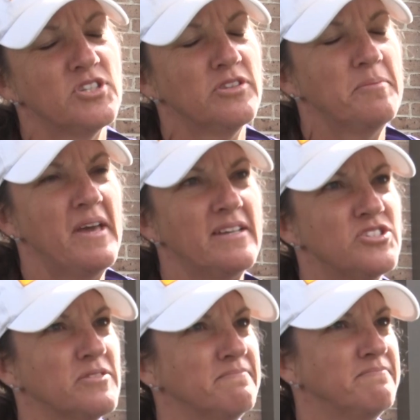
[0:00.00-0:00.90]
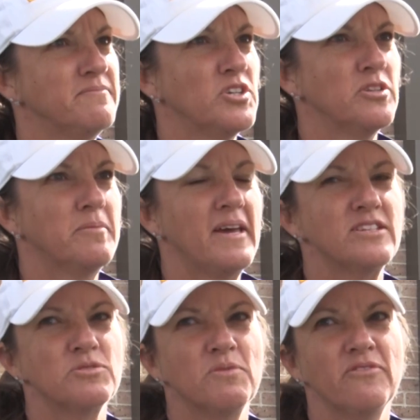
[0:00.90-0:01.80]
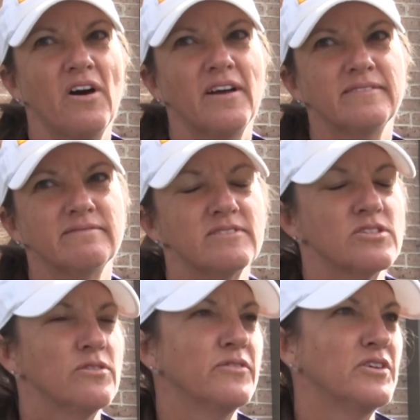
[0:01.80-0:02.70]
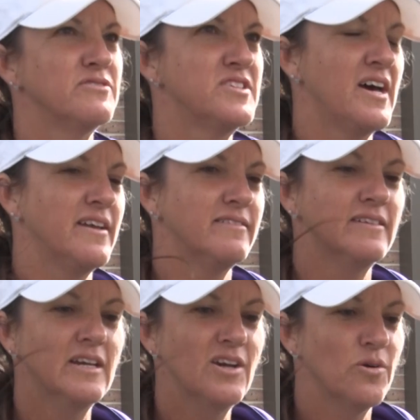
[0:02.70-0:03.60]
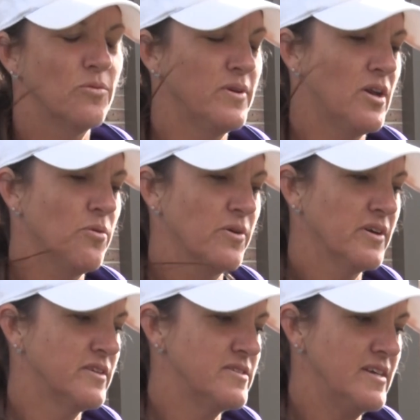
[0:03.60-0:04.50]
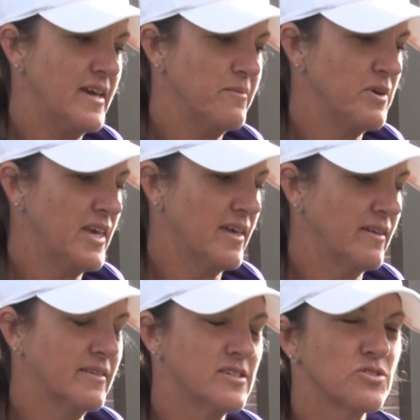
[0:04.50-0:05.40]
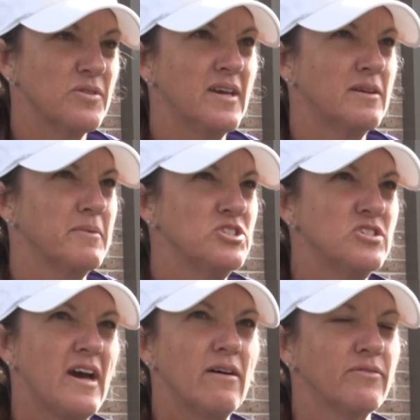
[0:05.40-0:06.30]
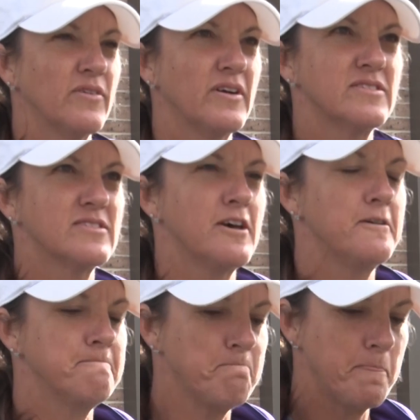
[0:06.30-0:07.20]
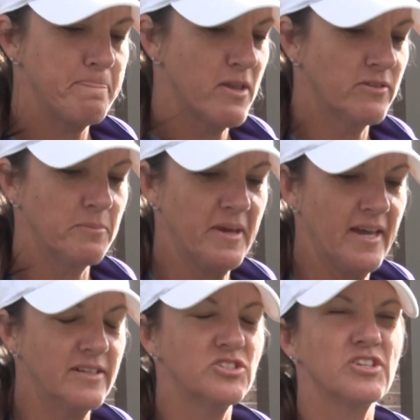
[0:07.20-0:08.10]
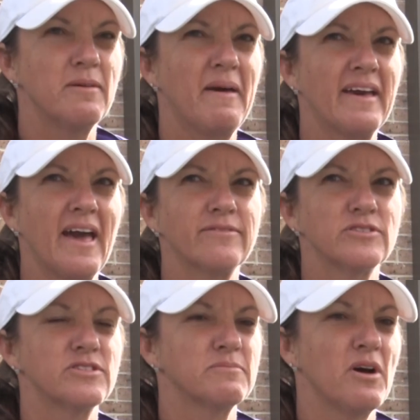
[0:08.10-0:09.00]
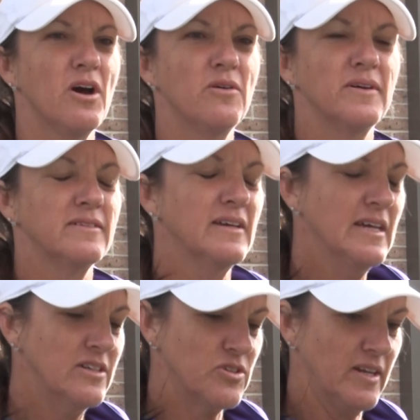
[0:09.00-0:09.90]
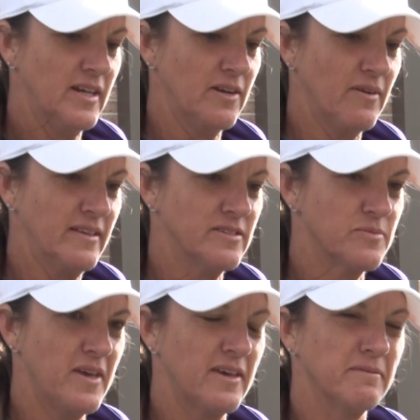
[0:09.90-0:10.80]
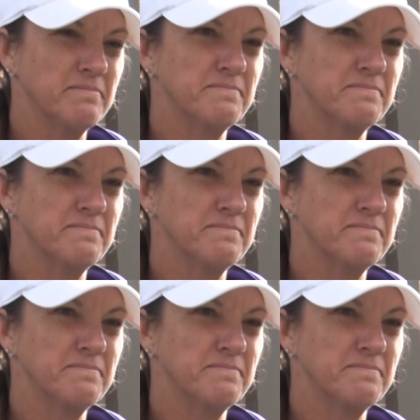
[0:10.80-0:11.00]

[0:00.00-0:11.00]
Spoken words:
Turn the page. Move on. It's over. Done. We know we're a good team. We can't let this create a bunch of doubt for us. So turn the page, get back after it tomorrow, and try to get it right this week.